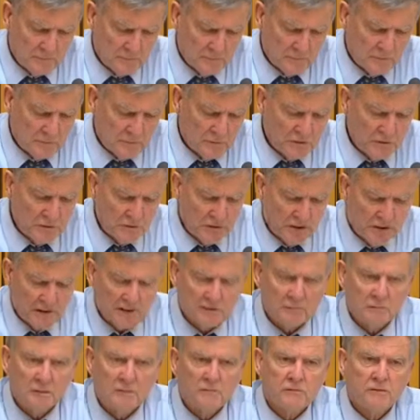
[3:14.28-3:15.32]
Would you like
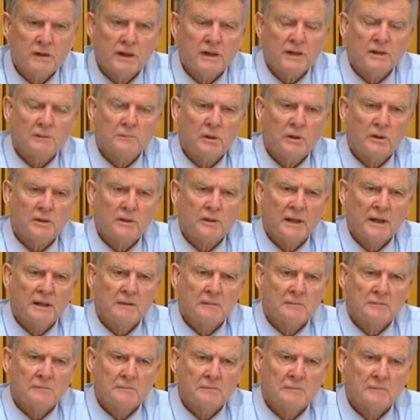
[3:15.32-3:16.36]
to reflect upon
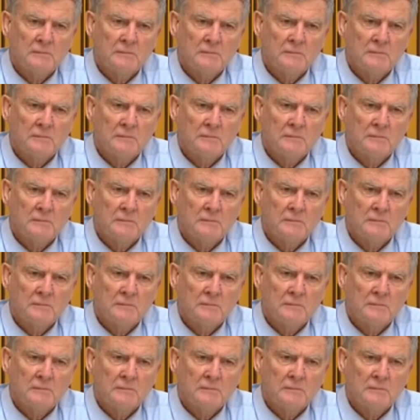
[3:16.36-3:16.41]
that